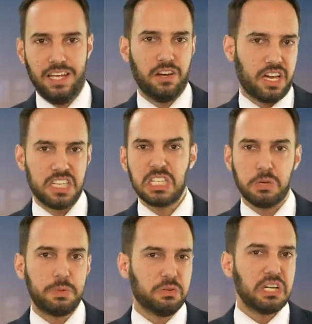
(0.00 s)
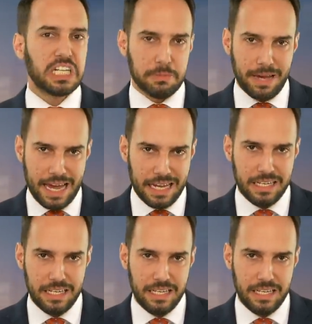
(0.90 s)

Okay, so it would be really bad.